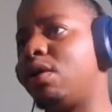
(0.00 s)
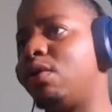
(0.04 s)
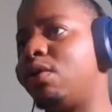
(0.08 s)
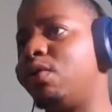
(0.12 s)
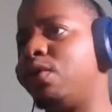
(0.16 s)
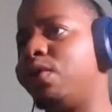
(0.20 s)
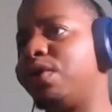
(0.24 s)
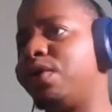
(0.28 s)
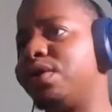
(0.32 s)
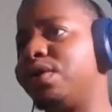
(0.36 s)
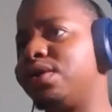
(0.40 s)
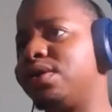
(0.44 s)

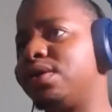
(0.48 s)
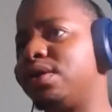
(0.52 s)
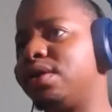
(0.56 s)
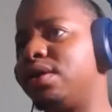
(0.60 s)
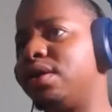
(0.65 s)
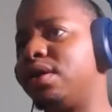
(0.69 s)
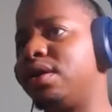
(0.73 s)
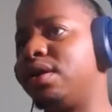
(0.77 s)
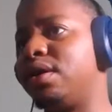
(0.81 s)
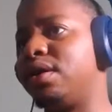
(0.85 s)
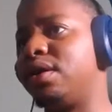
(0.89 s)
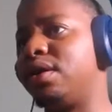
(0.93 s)
was
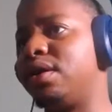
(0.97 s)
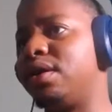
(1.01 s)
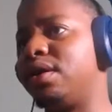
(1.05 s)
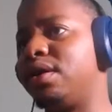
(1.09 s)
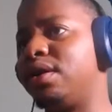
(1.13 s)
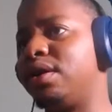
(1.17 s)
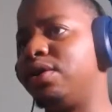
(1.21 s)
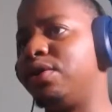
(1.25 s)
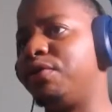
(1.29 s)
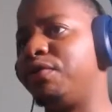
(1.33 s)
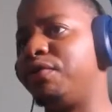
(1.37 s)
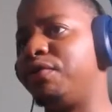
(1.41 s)

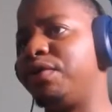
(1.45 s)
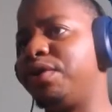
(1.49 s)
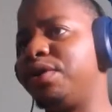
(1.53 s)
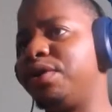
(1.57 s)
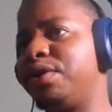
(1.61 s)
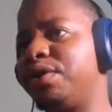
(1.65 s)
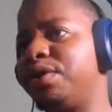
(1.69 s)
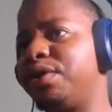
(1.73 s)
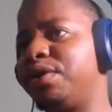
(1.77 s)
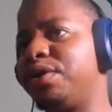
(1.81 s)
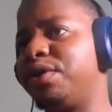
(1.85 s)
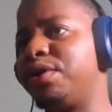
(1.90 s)
your
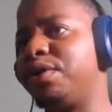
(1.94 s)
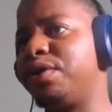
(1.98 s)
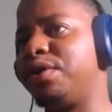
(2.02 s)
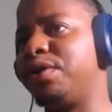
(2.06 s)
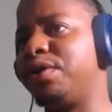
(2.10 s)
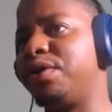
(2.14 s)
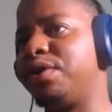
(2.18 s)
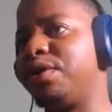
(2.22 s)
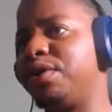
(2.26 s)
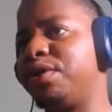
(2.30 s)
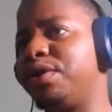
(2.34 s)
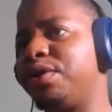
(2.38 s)
festival
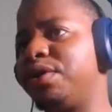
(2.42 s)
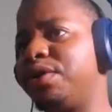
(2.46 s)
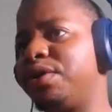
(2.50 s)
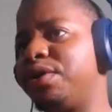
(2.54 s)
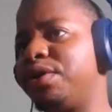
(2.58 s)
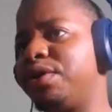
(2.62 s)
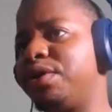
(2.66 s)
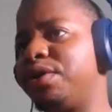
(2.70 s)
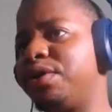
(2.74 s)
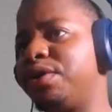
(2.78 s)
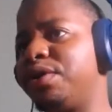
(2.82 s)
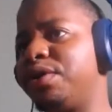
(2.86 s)
weeks ago.
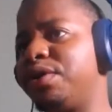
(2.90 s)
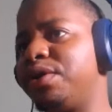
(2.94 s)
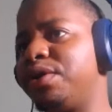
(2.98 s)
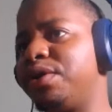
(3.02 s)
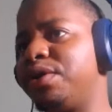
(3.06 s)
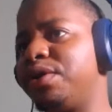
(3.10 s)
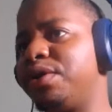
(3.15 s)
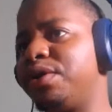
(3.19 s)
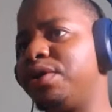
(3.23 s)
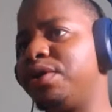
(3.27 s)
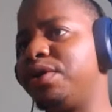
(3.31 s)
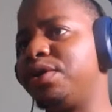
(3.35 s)

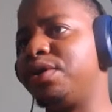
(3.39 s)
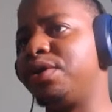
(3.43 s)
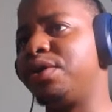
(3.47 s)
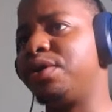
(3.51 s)
I could